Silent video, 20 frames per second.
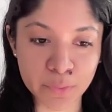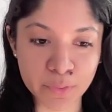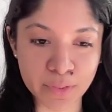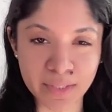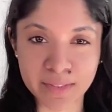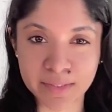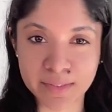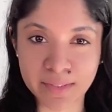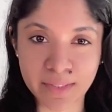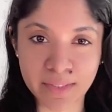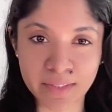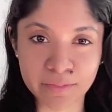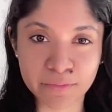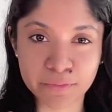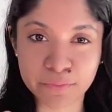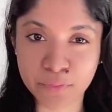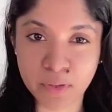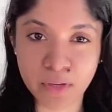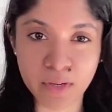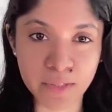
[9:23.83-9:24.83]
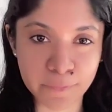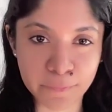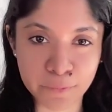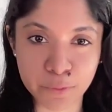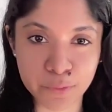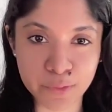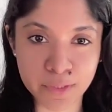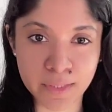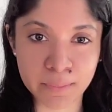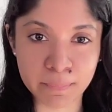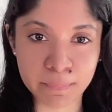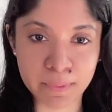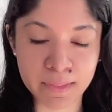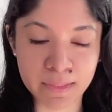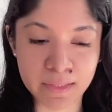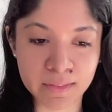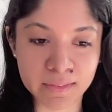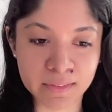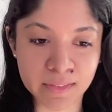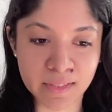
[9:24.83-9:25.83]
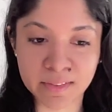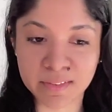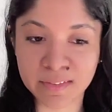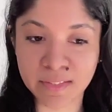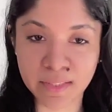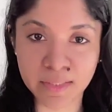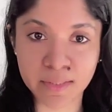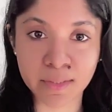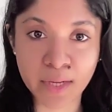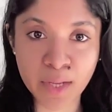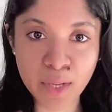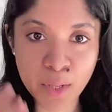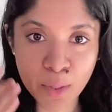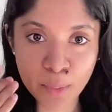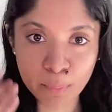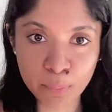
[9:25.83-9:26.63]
you can take 5 to 10 minutes and then